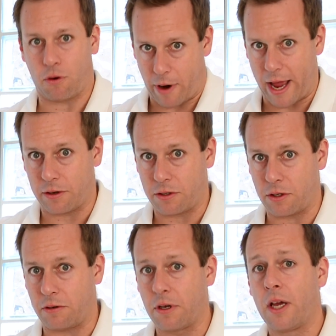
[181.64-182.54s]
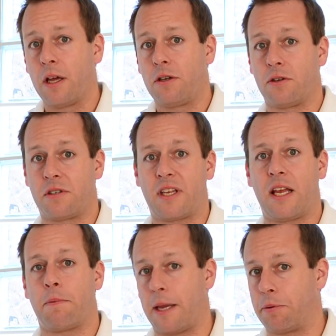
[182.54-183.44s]
around you to
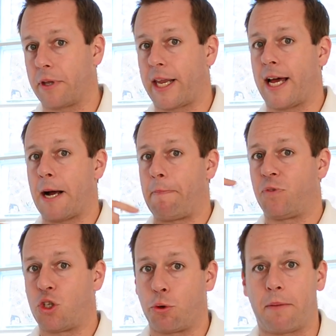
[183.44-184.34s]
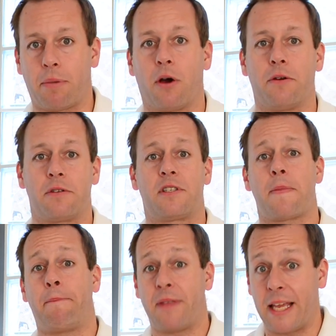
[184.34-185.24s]
see people that are doing
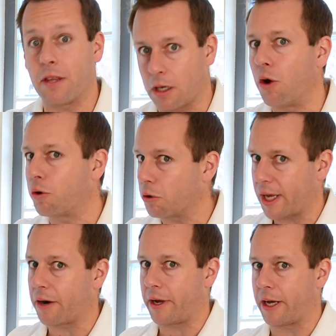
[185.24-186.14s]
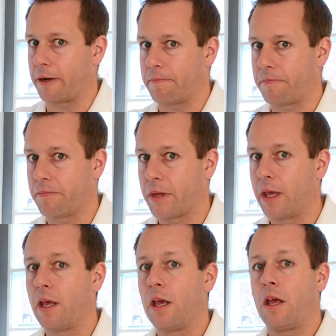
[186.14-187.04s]
posts in the local area.
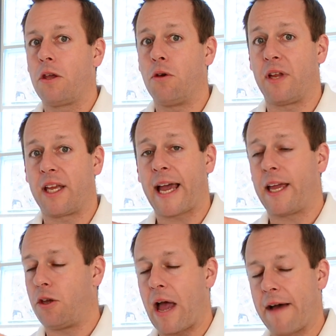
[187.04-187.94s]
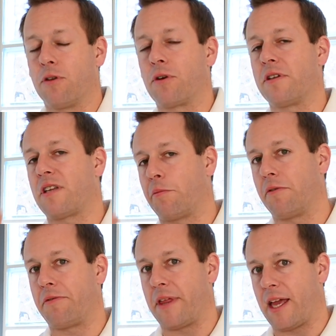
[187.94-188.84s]
You have a look at some
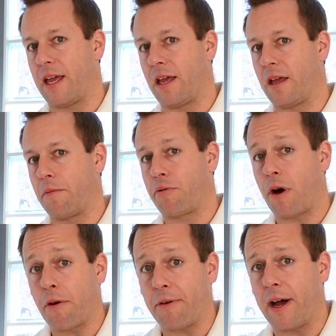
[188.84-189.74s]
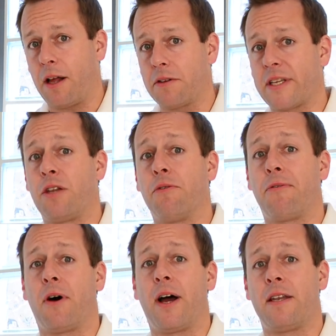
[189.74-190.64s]
of their profiles and you
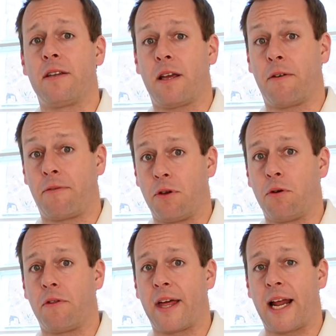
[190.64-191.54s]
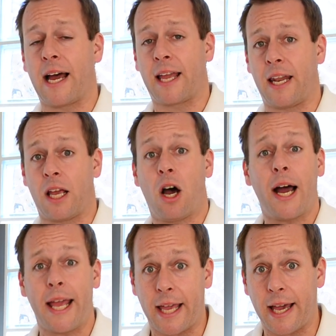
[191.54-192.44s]
find a few that are getting
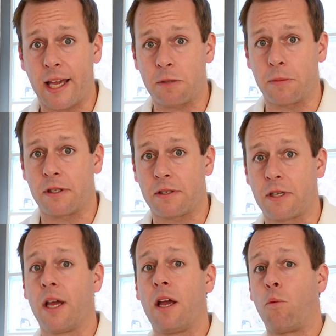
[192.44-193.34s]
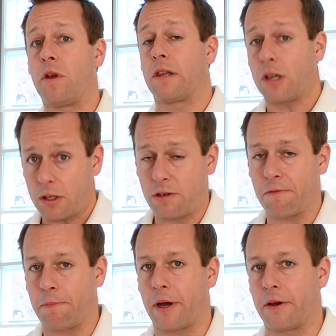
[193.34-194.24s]
high engagements with lots
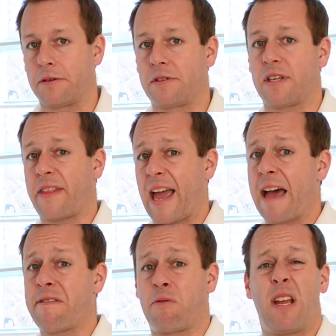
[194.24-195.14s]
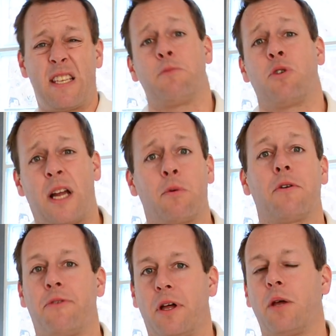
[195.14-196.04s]
of posts and they have a reasonable number
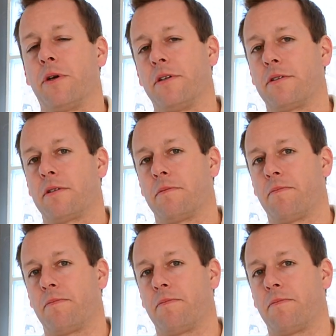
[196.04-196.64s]
of followers.